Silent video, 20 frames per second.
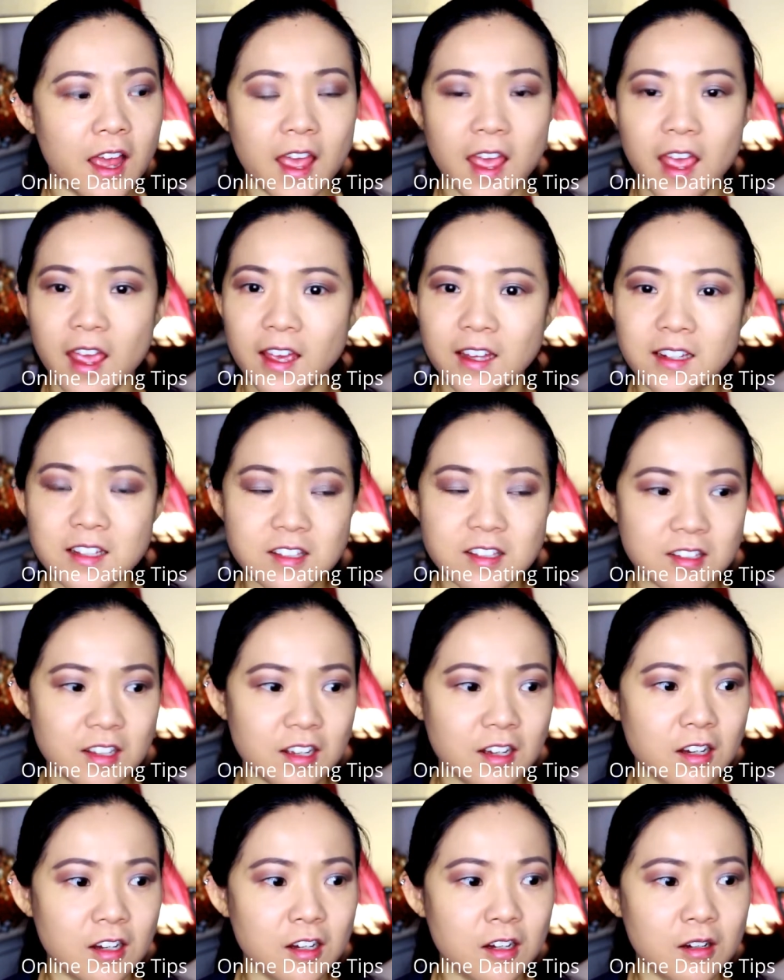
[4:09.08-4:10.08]

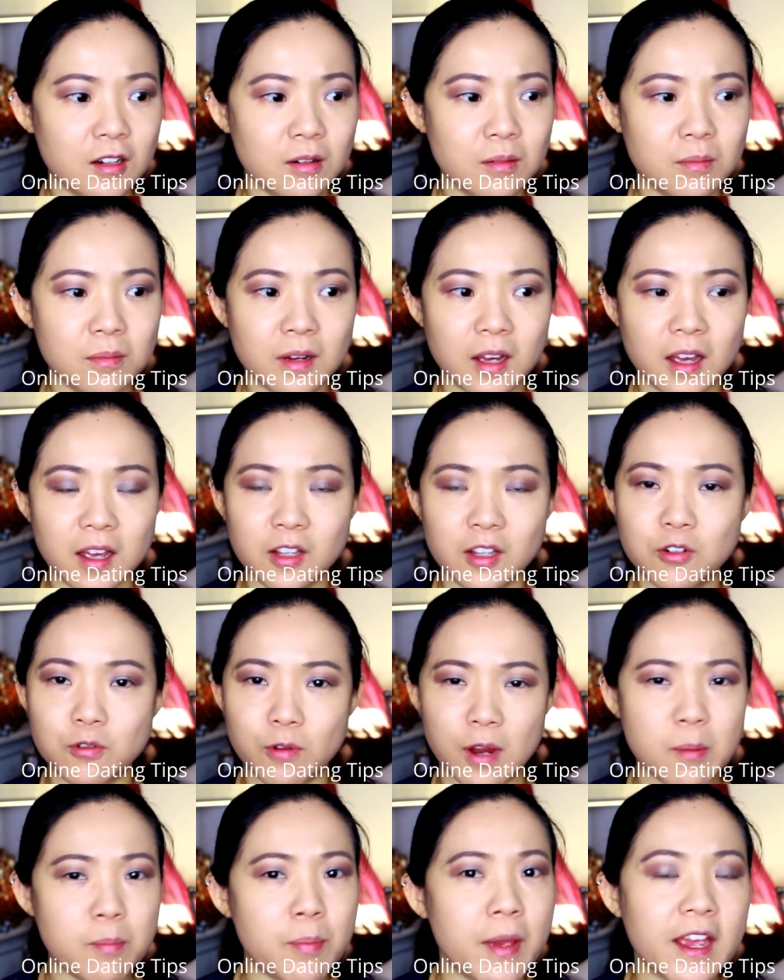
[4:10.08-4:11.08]
handsome,
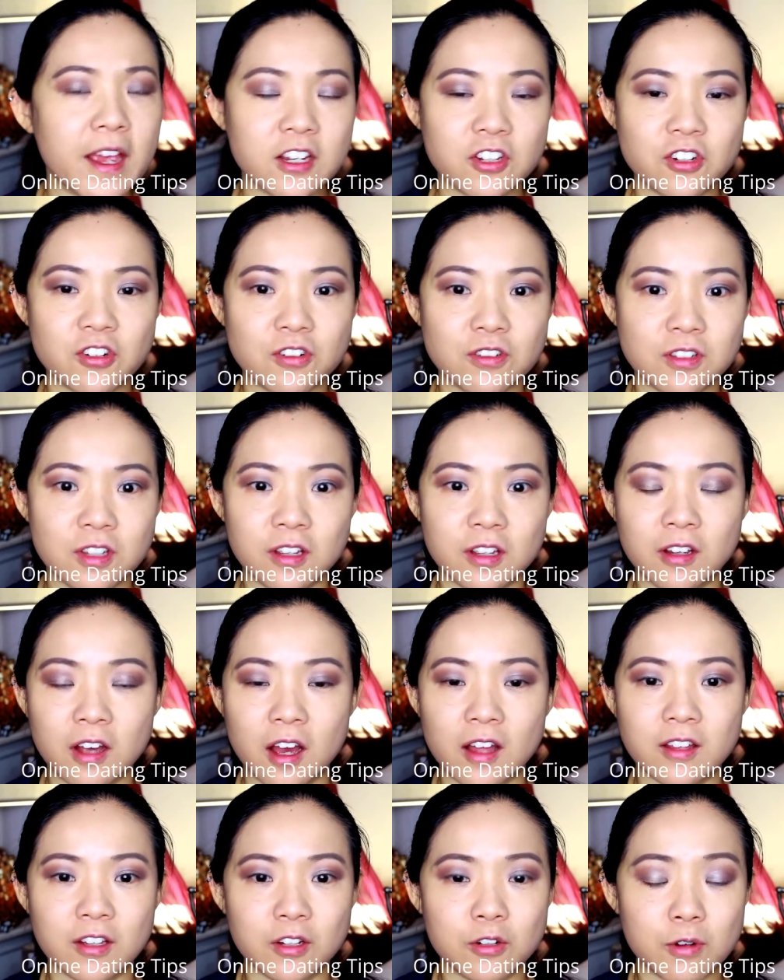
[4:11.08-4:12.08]
great pictures, they
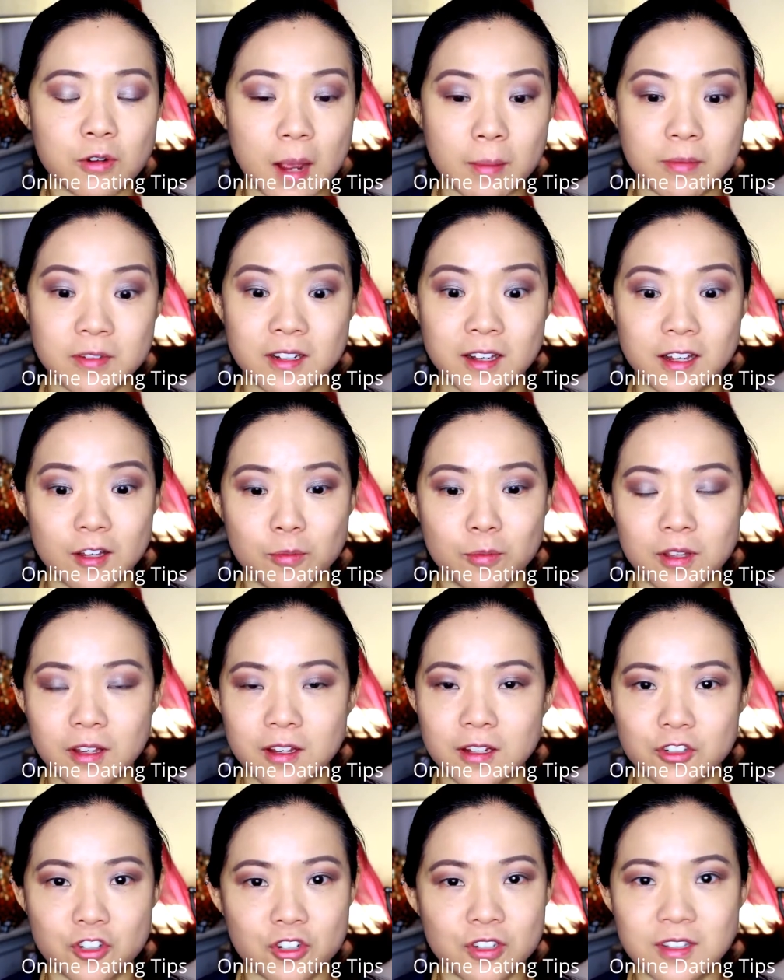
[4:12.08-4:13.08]
got their crap together, but
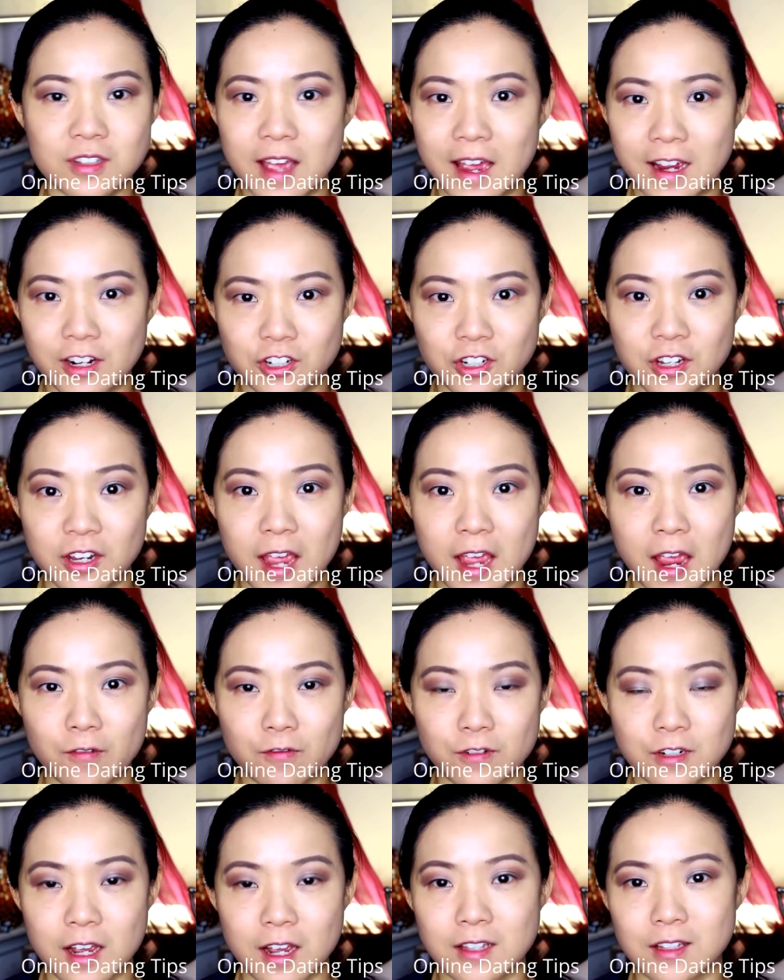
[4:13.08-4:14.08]
they're just actually
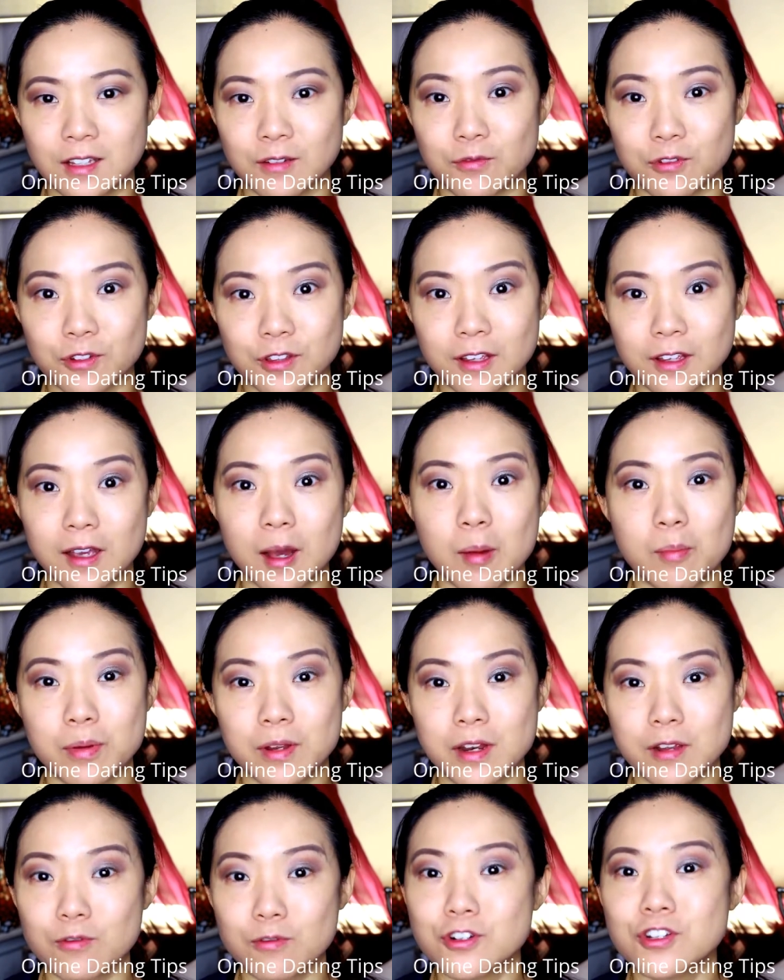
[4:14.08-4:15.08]
advertising for the
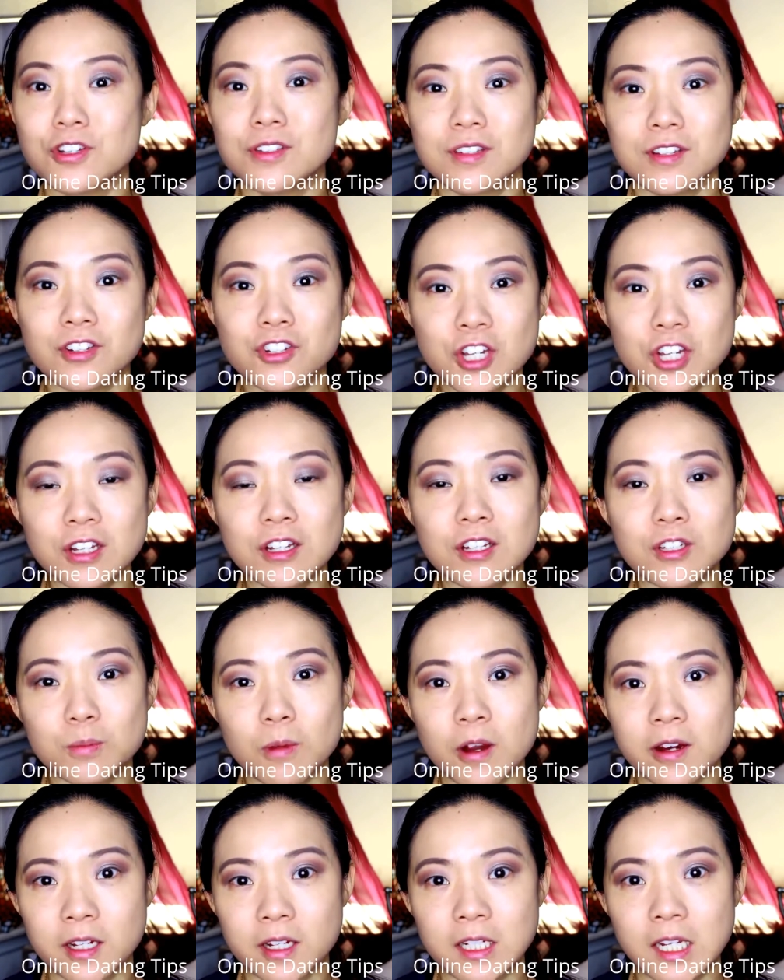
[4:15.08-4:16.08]
company, which is a genius
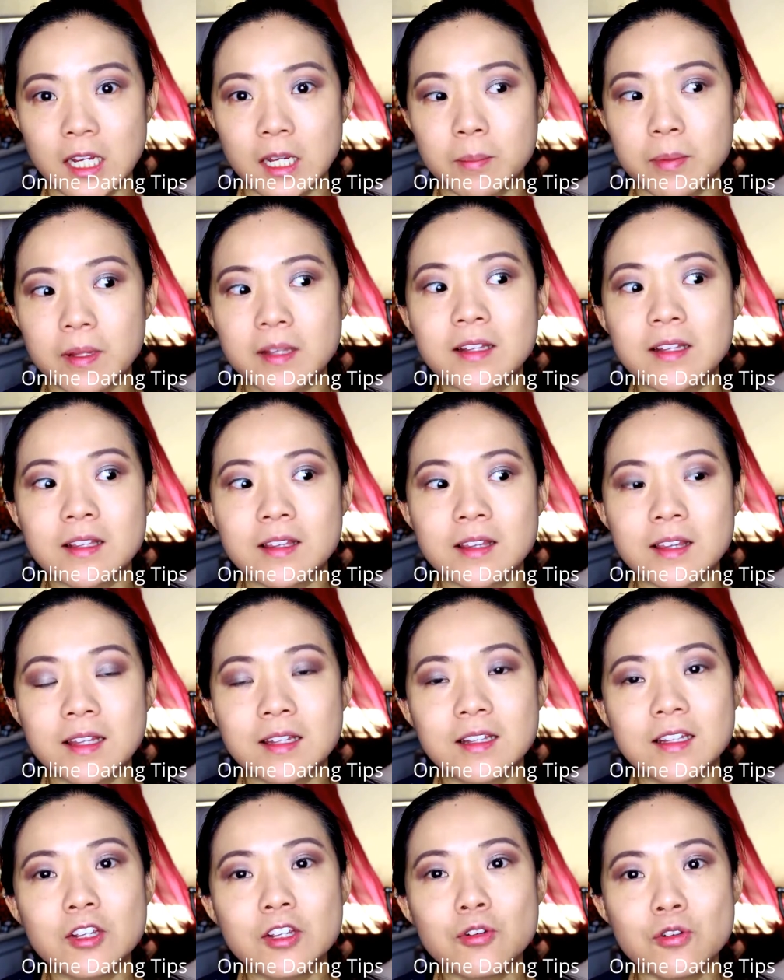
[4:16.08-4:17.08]
marketing, but
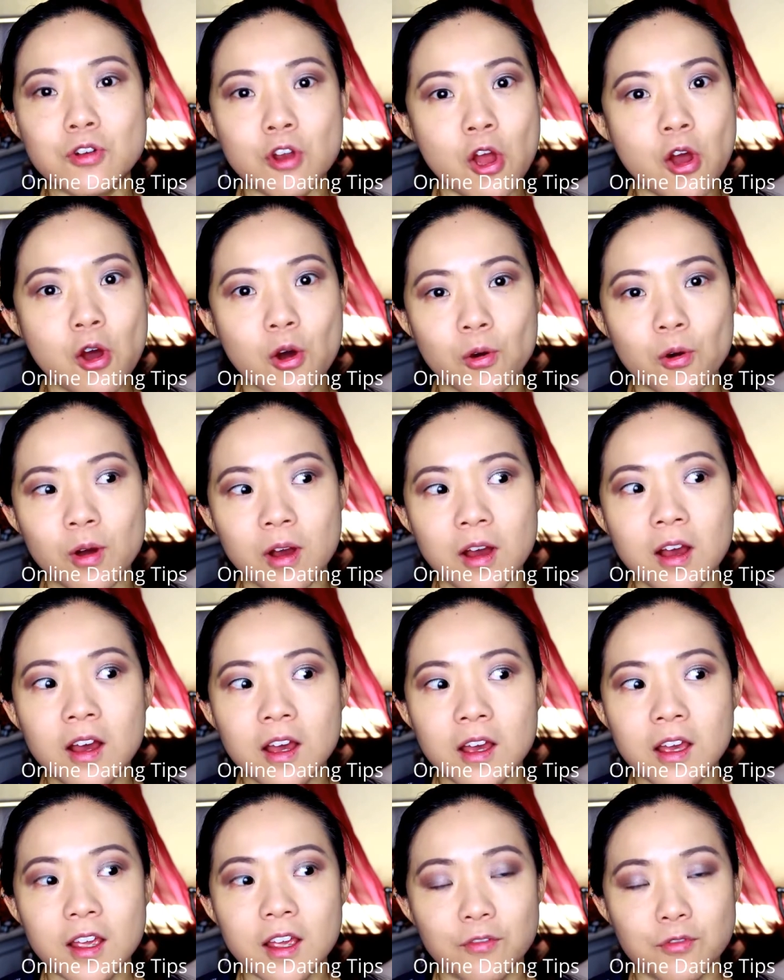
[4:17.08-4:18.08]
you know,
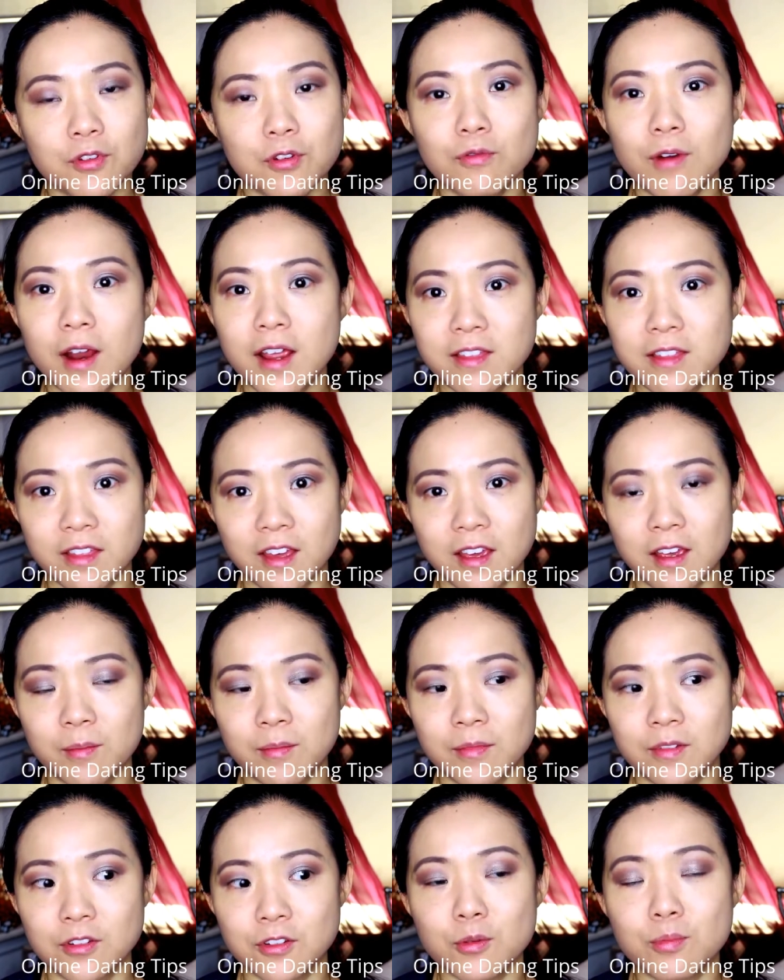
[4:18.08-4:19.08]
if you write
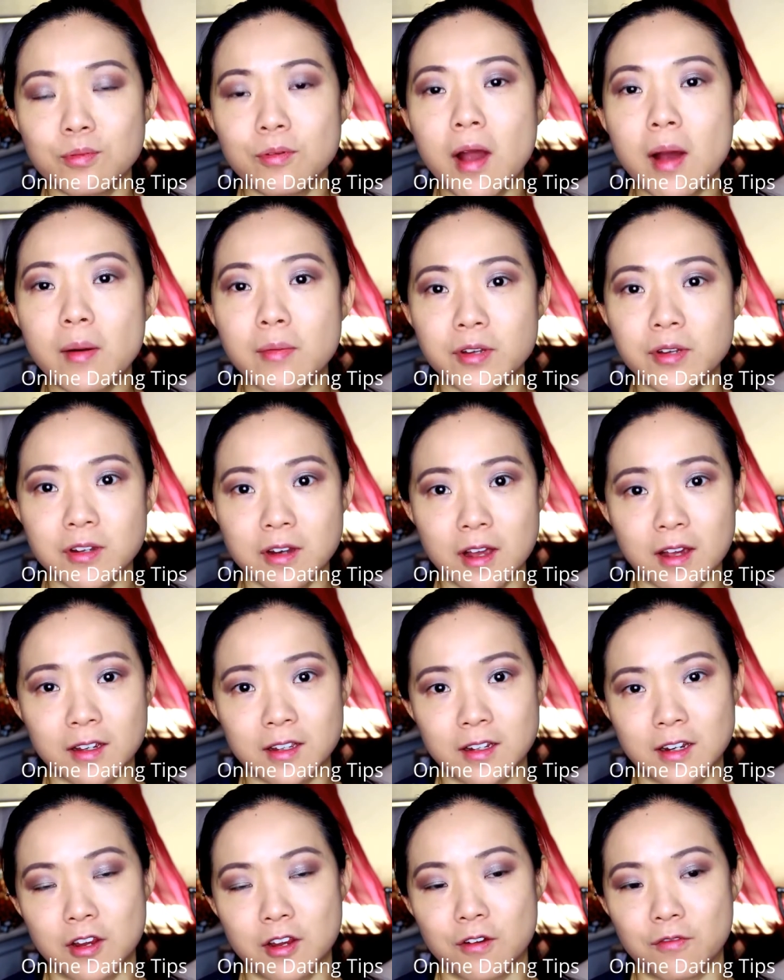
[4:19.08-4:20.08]
them, you're probably not
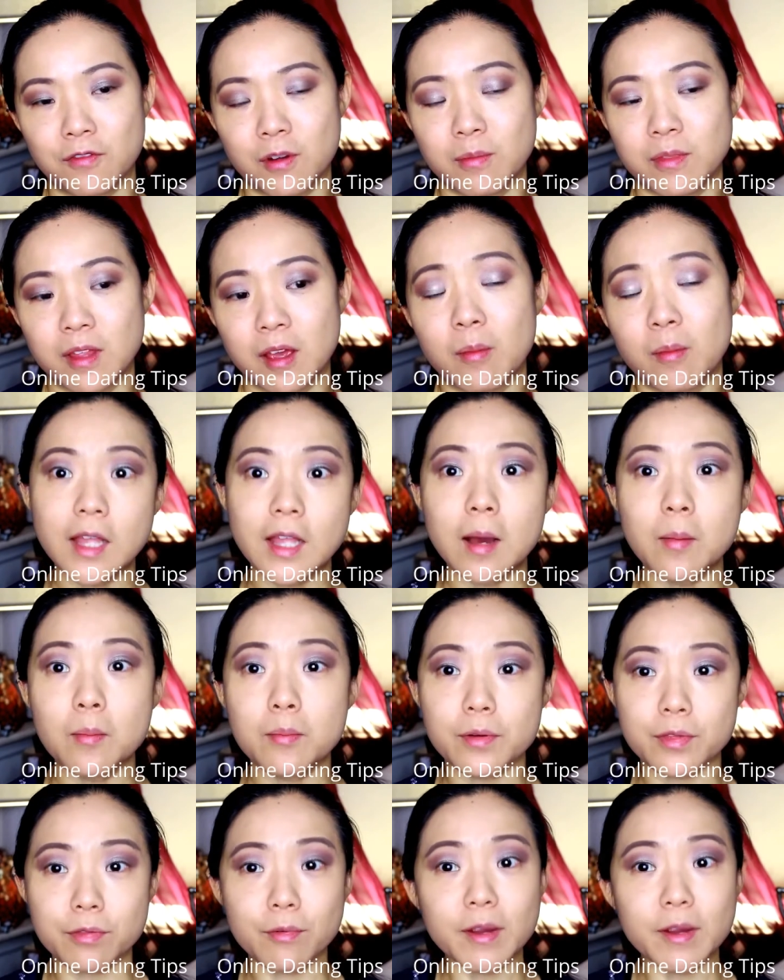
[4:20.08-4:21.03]
gonna hear from them. Number